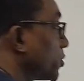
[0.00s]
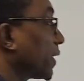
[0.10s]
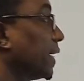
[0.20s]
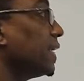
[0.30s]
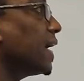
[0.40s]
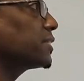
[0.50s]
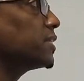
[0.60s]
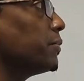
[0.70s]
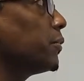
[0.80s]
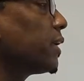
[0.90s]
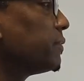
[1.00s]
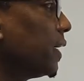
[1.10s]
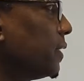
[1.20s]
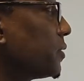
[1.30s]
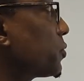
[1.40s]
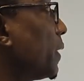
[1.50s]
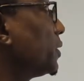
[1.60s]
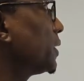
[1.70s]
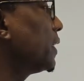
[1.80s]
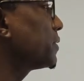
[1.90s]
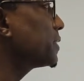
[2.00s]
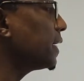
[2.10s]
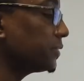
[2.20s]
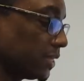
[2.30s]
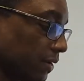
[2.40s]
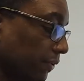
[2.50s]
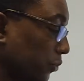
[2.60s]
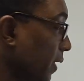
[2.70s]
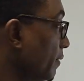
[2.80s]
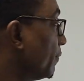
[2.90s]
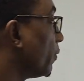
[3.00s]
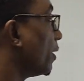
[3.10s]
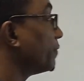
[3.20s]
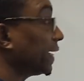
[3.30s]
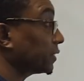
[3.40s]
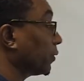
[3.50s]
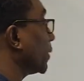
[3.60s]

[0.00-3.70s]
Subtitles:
So again, last time we would have done this question. It says here for 24, vector